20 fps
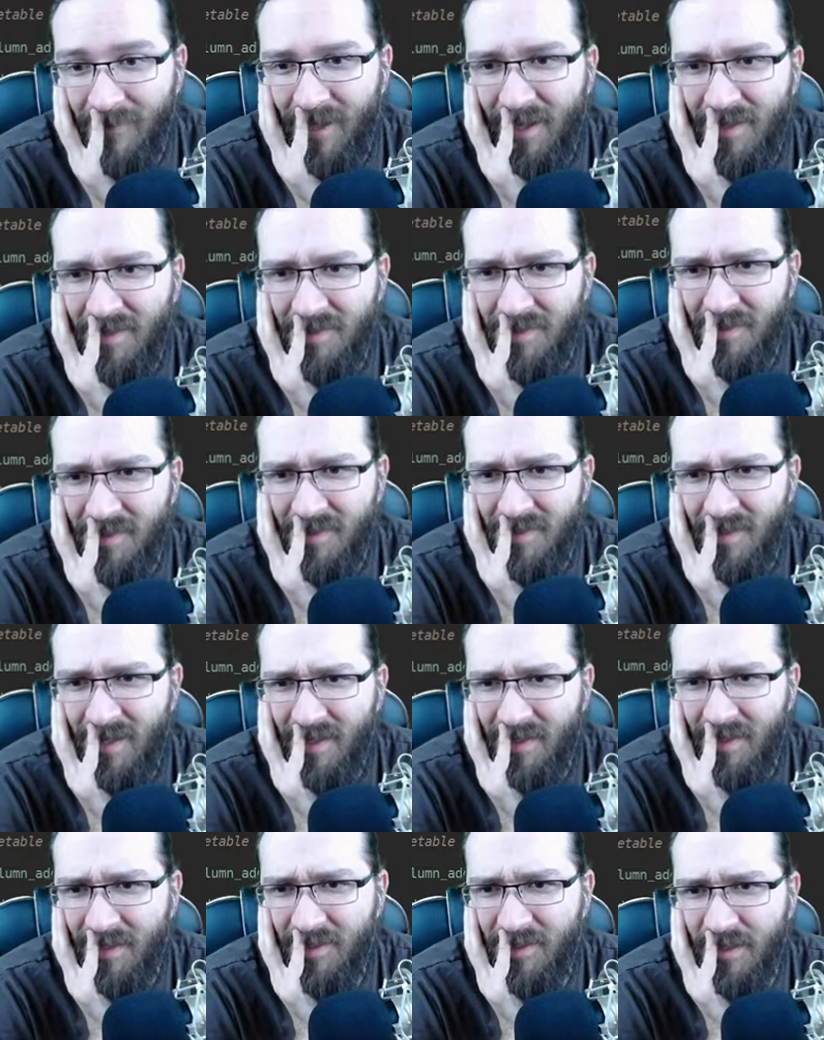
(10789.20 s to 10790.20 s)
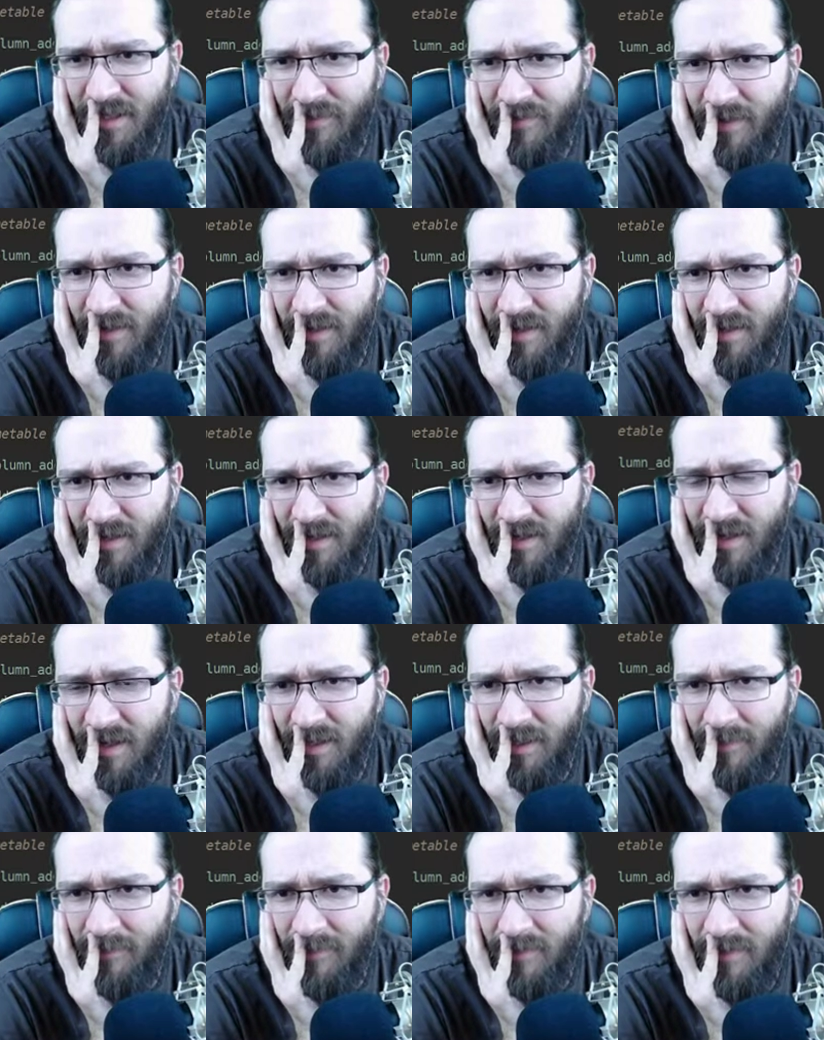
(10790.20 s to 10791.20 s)
Actually, is it not, like, generating that
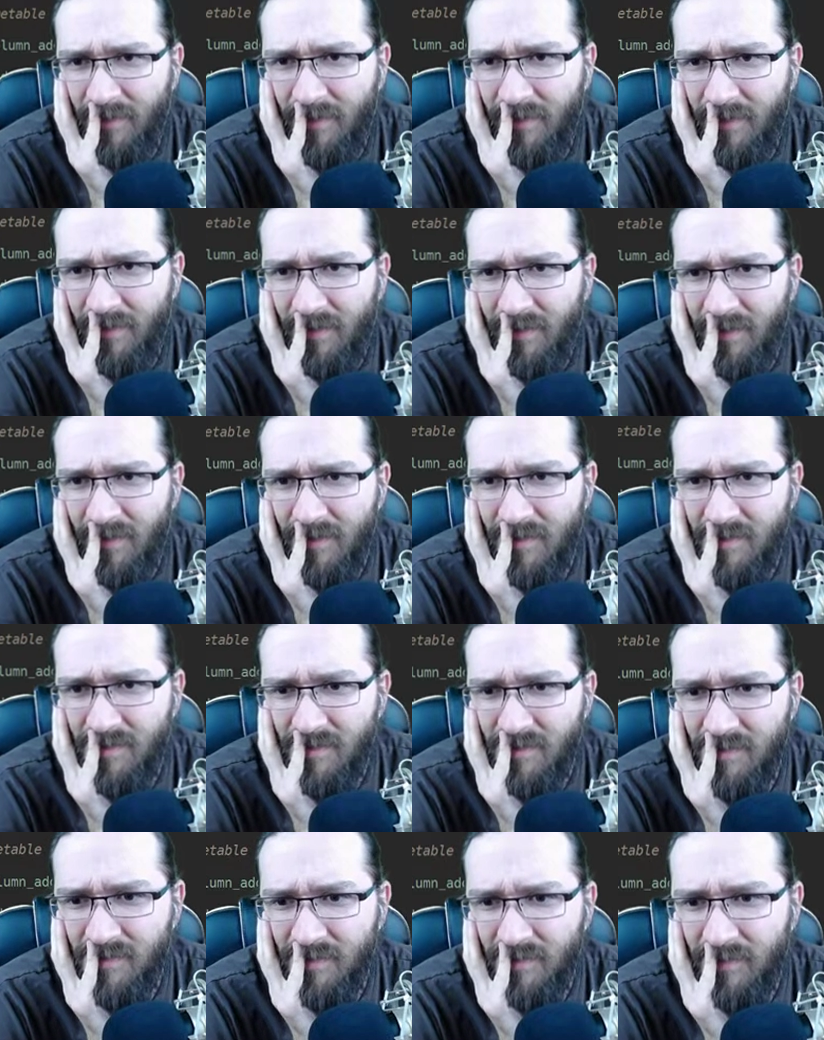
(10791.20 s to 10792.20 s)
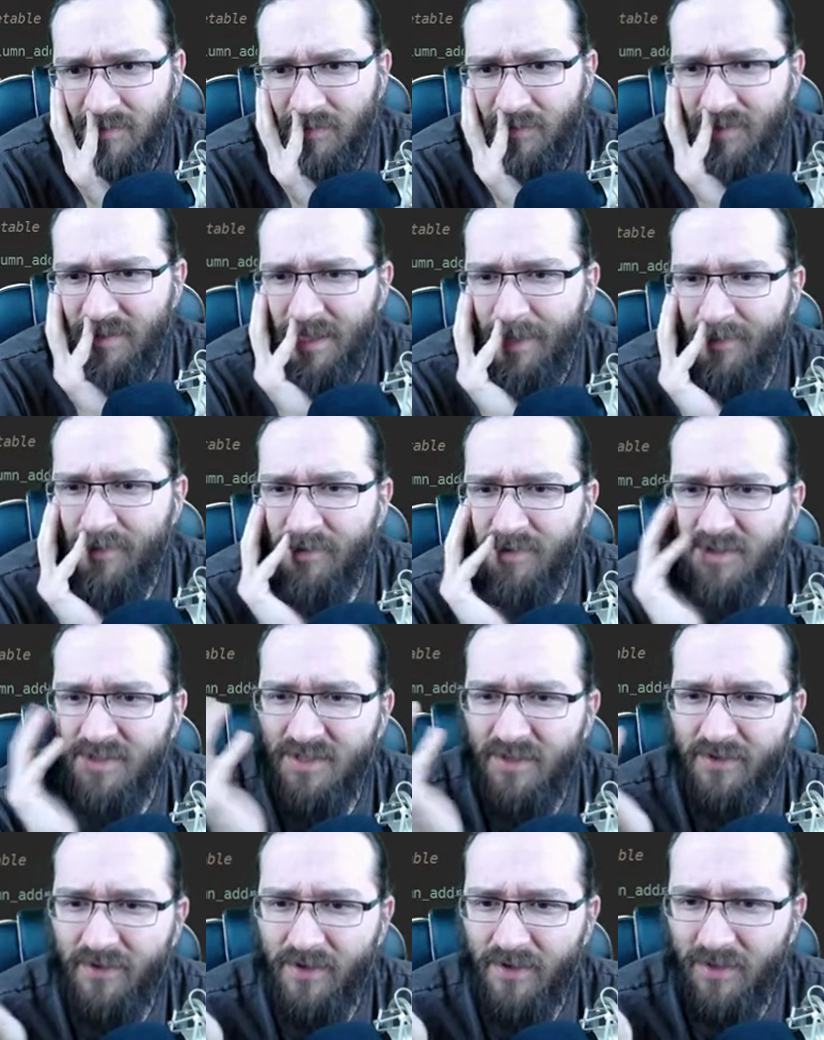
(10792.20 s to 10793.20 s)
column? Or what's happening with the
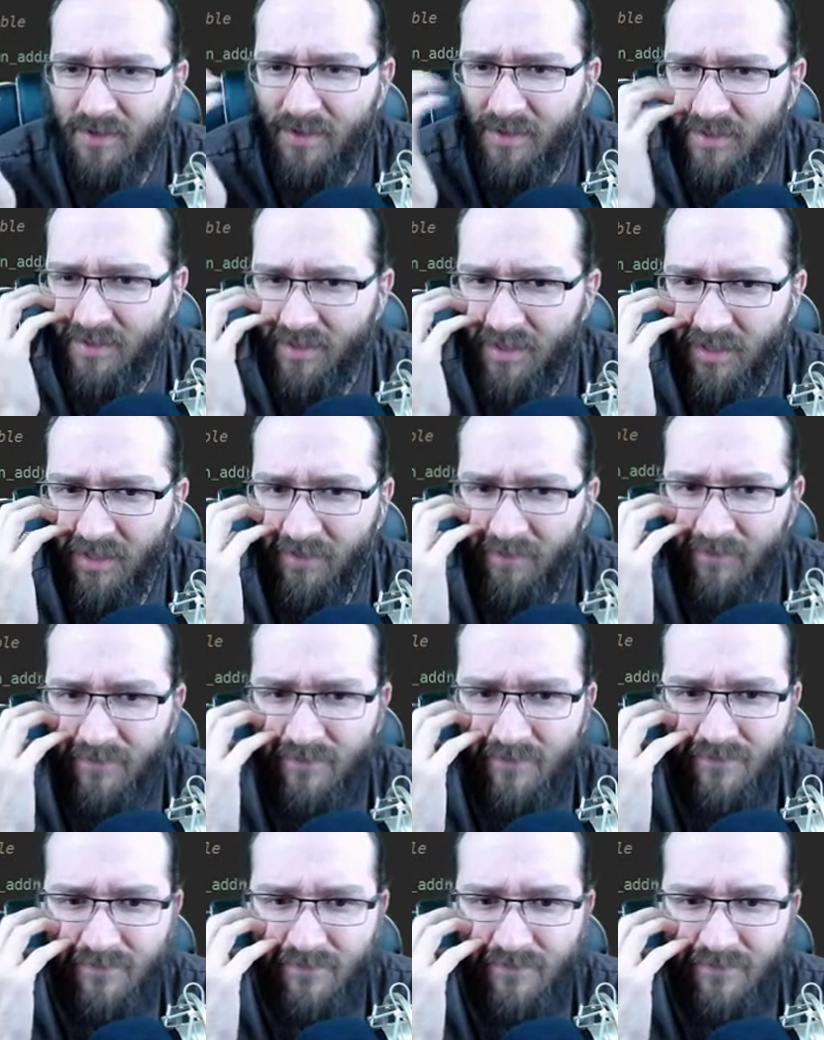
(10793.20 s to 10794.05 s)
generate on the column?